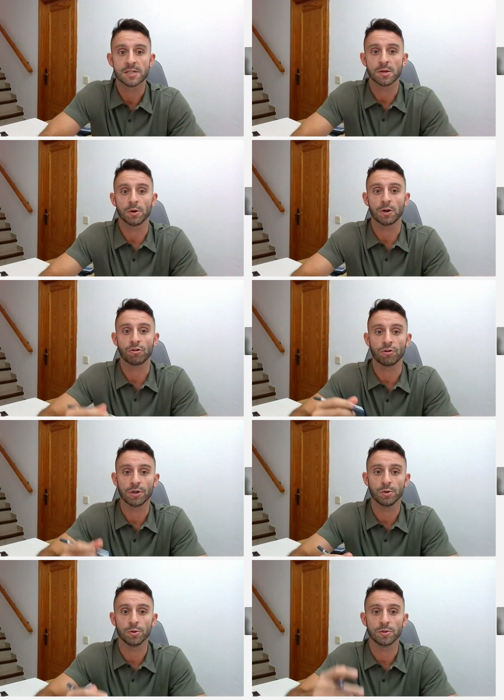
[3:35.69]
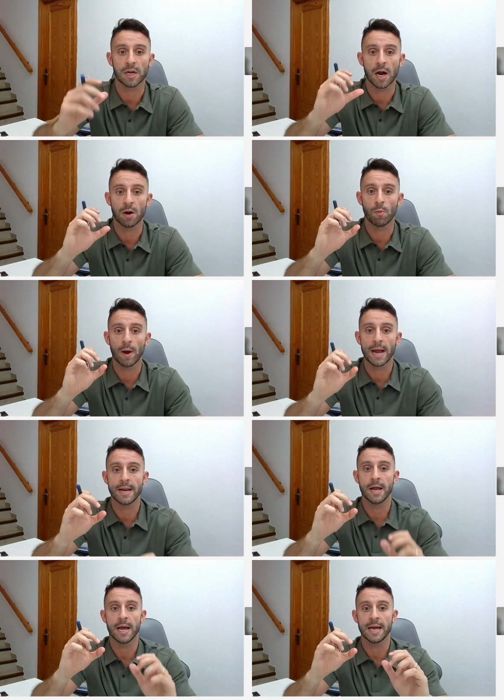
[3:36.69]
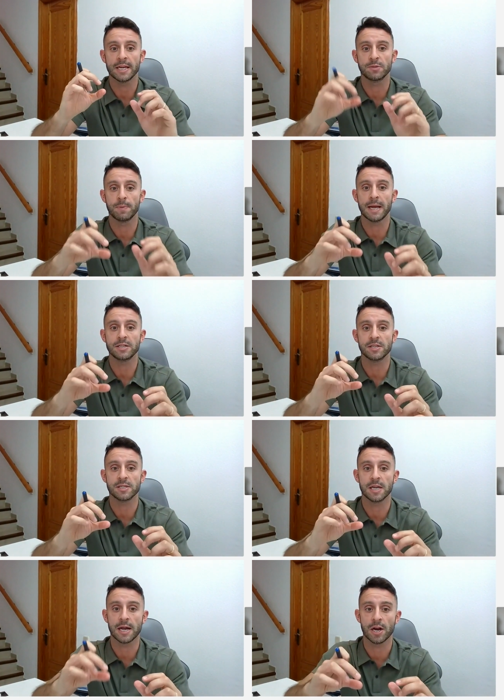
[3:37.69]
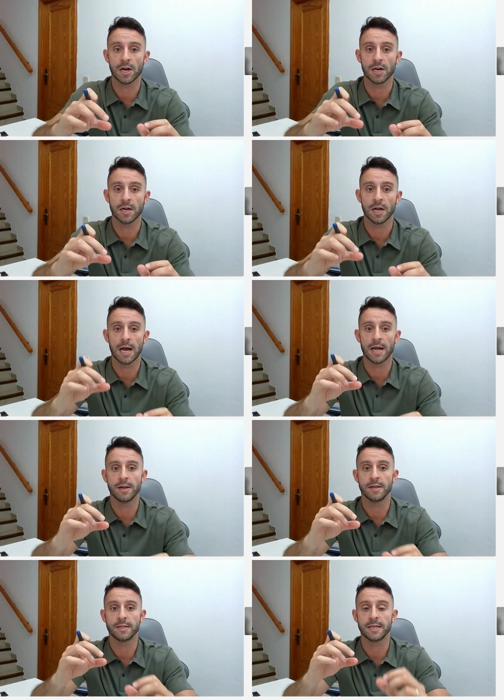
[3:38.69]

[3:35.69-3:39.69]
So accruals are when expenses and